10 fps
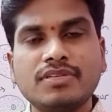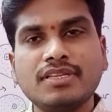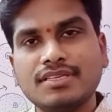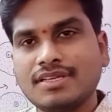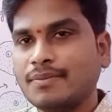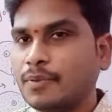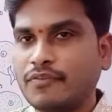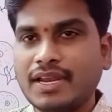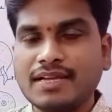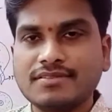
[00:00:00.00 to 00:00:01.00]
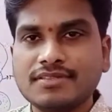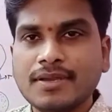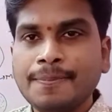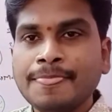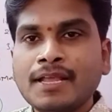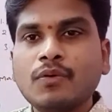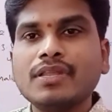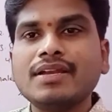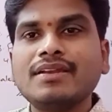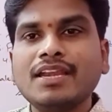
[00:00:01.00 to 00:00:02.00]
These are the prophylaxis. What is
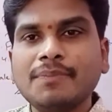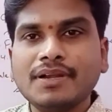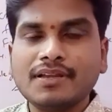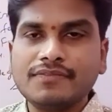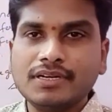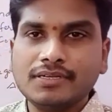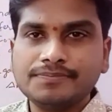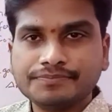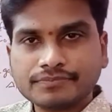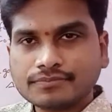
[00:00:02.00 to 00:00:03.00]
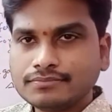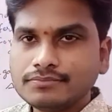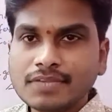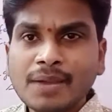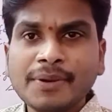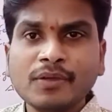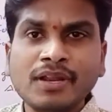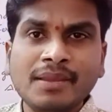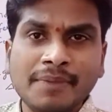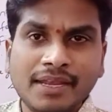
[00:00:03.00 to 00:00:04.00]
the treatment of the
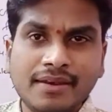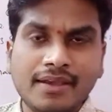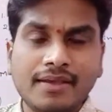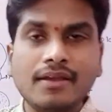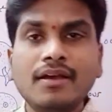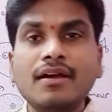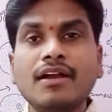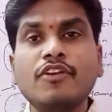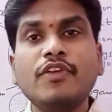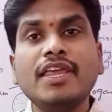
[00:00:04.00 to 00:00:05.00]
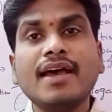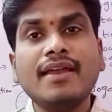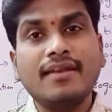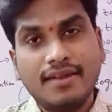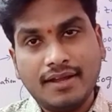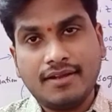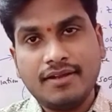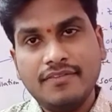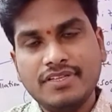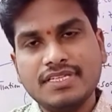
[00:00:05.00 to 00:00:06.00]
particularly malaria? Quinine drug
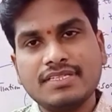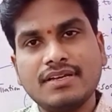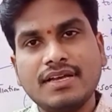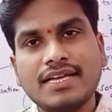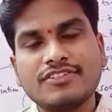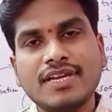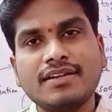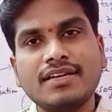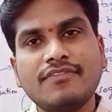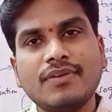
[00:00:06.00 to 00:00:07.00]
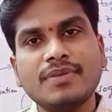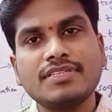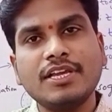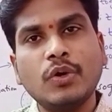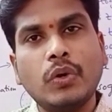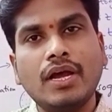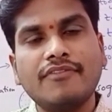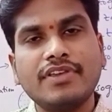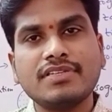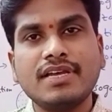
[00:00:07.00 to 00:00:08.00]
which is extracted from the Cinchona
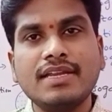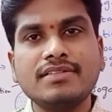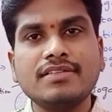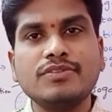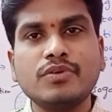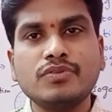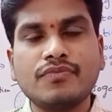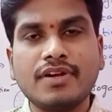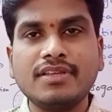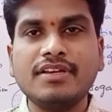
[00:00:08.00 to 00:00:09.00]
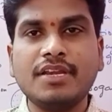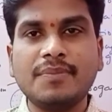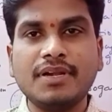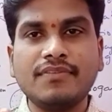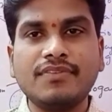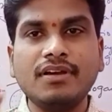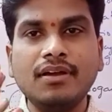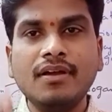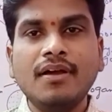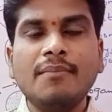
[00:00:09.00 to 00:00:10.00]
officinalis is used for the treatment of the
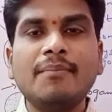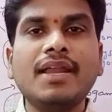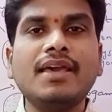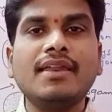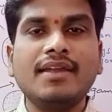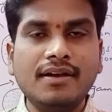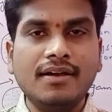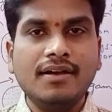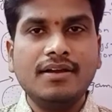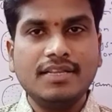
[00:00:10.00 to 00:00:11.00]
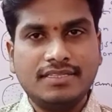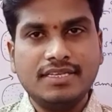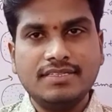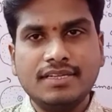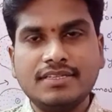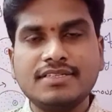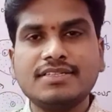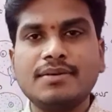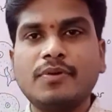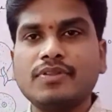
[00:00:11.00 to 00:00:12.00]
malaria disease here. This is
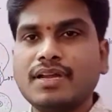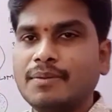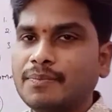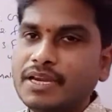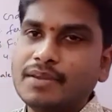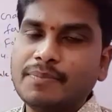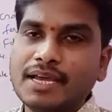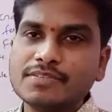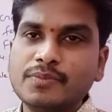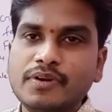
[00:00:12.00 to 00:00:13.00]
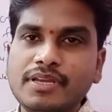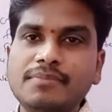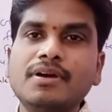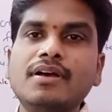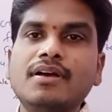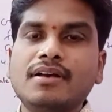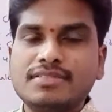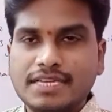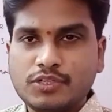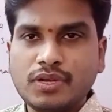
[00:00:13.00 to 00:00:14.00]
about the complete Plasmodium
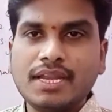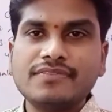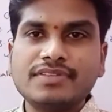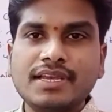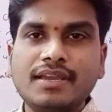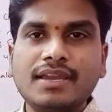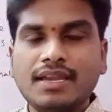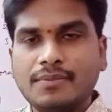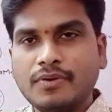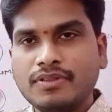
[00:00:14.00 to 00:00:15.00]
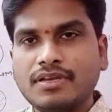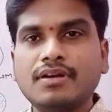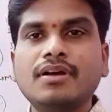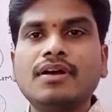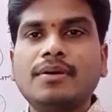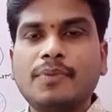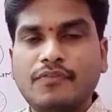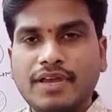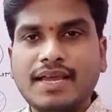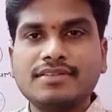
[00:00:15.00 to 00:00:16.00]
sexual life cycle and about the
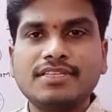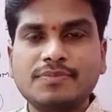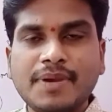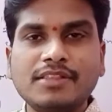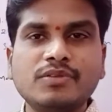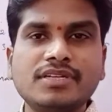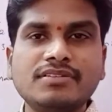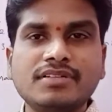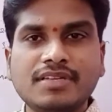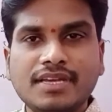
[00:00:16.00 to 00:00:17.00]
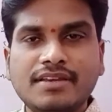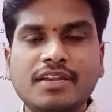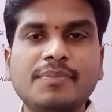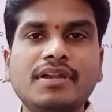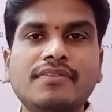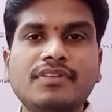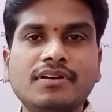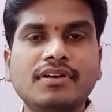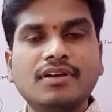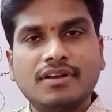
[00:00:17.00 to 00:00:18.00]
prophylaxis, pathogenicity and treatment of the
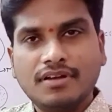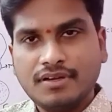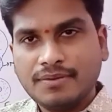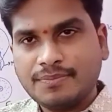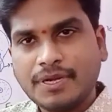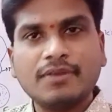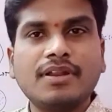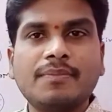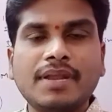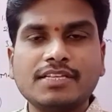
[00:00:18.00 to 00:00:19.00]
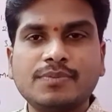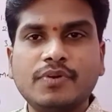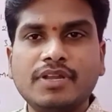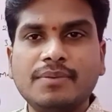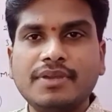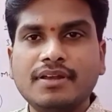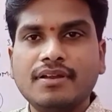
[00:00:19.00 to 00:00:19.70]
particular Plasmodium here.